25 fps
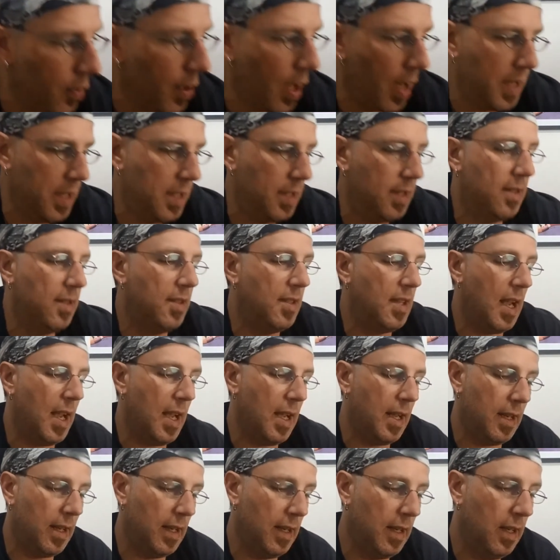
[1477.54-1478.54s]
Knights
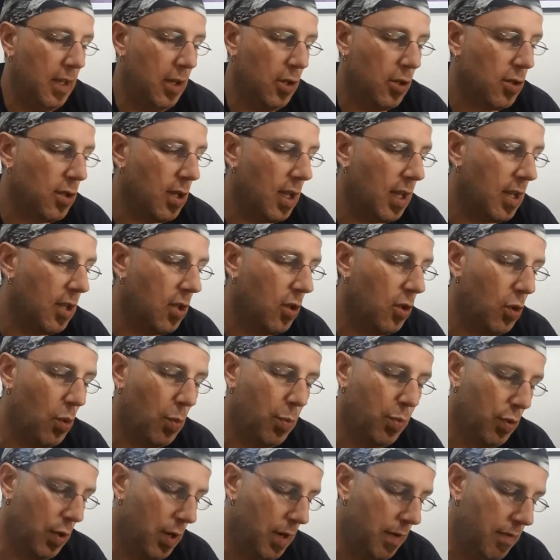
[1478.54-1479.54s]
set, and here's like a little
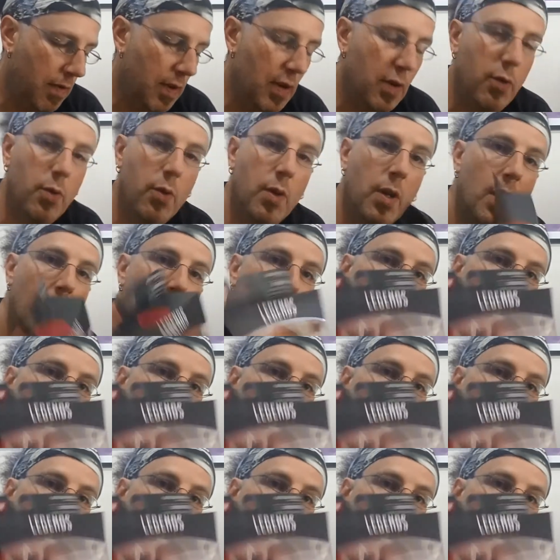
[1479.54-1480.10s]
preview.